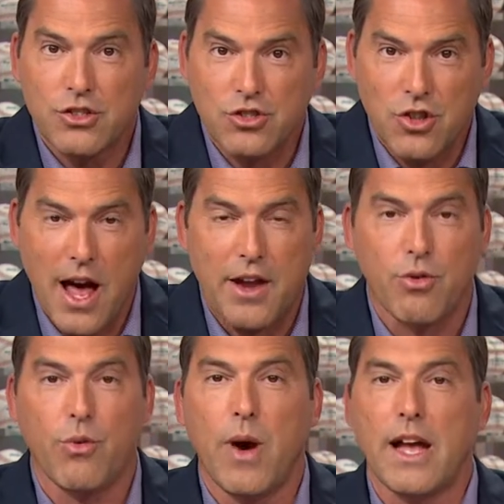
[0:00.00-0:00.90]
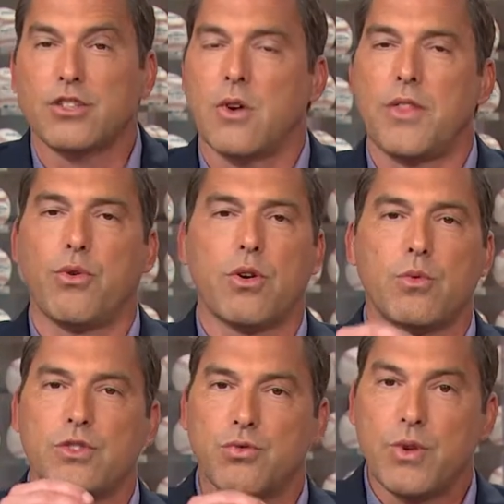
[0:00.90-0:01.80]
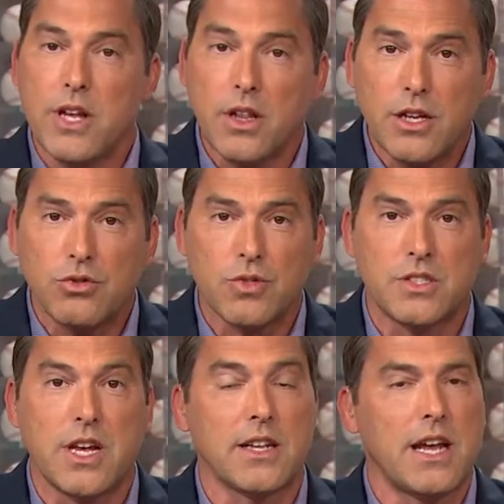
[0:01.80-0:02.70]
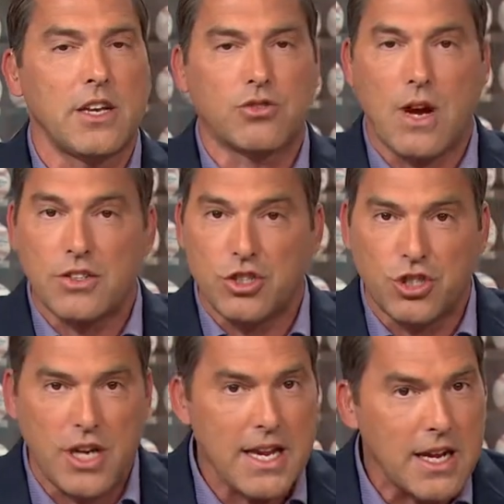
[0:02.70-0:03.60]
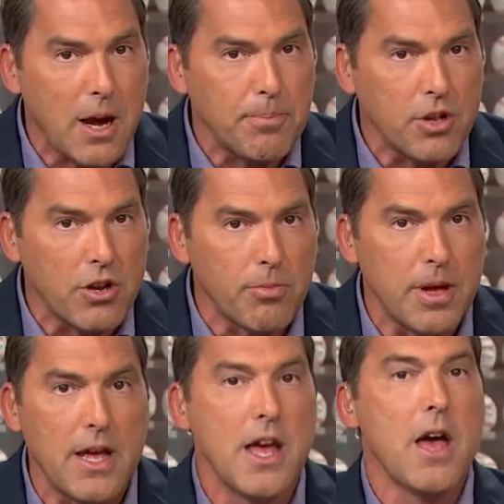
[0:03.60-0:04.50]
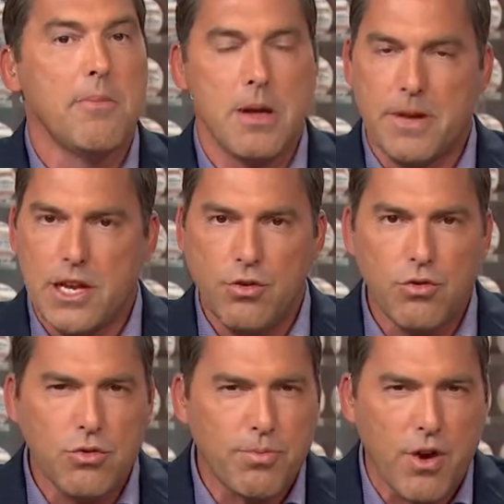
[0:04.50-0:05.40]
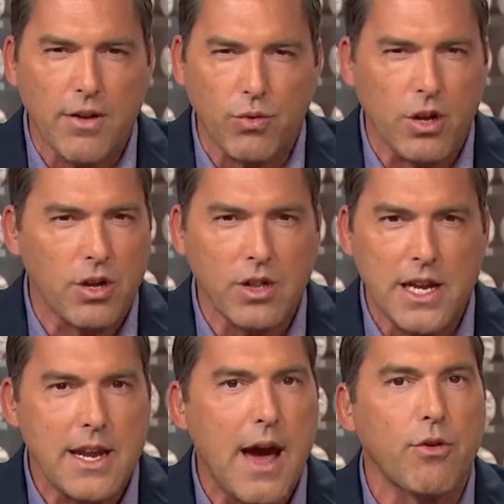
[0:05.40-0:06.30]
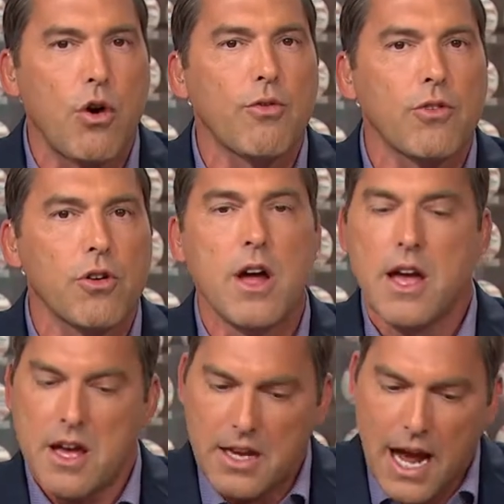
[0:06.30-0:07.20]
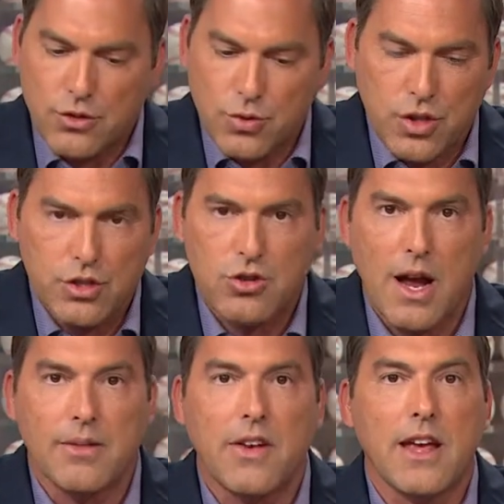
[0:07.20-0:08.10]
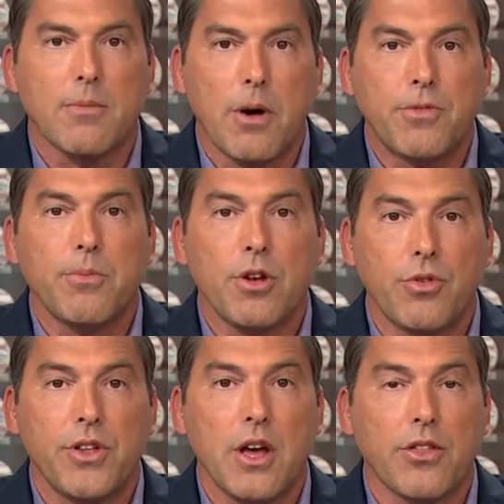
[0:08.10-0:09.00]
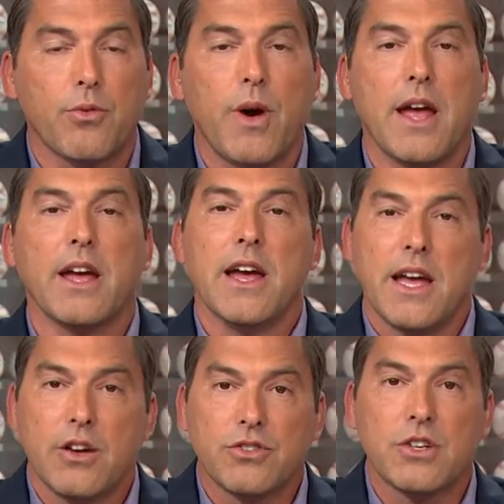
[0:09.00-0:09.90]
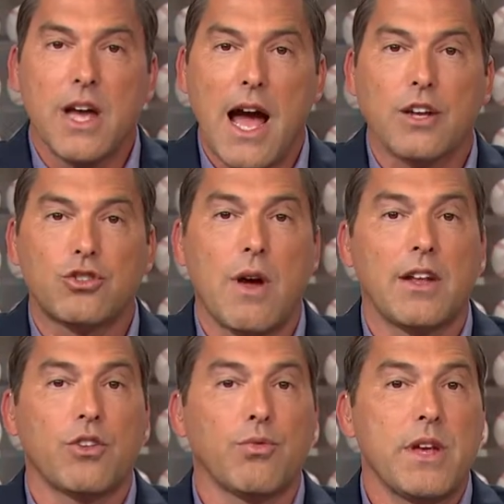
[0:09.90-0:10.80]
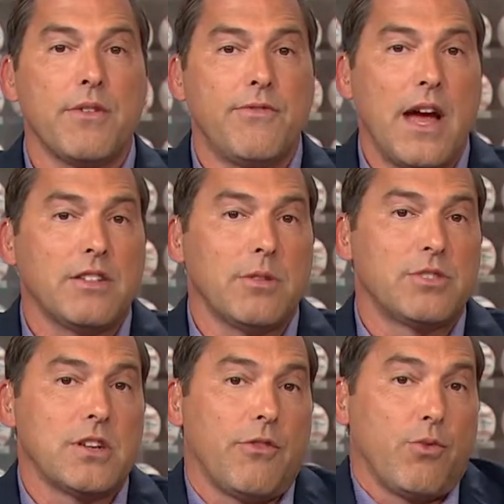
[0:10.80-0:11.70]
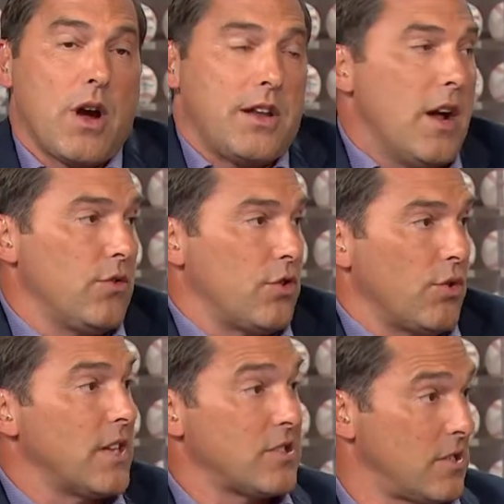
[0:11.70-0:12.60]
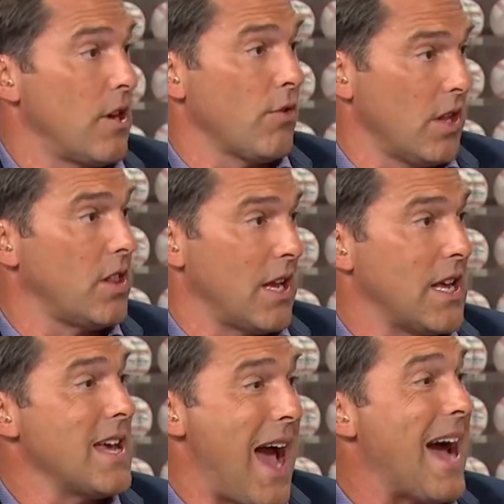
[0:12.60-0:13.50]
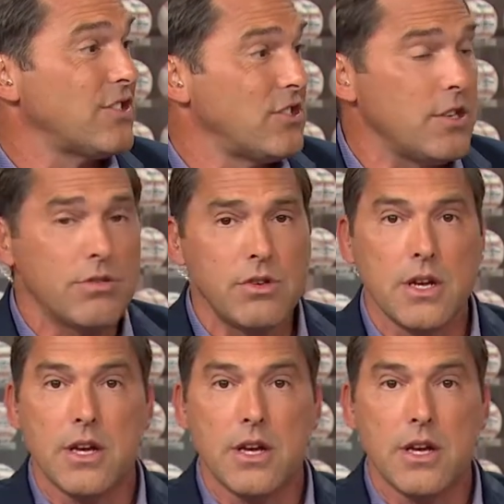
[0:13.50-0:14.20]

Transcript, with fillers: slider away. So I thought it was real interesting that he tried to shake it up a little bit. Maybe he knew the Braves were going to lean out over. Guys were going to try and take him up the middle the other way. Here's a guy trying to reinvent himself where I don't necessarily think he has to.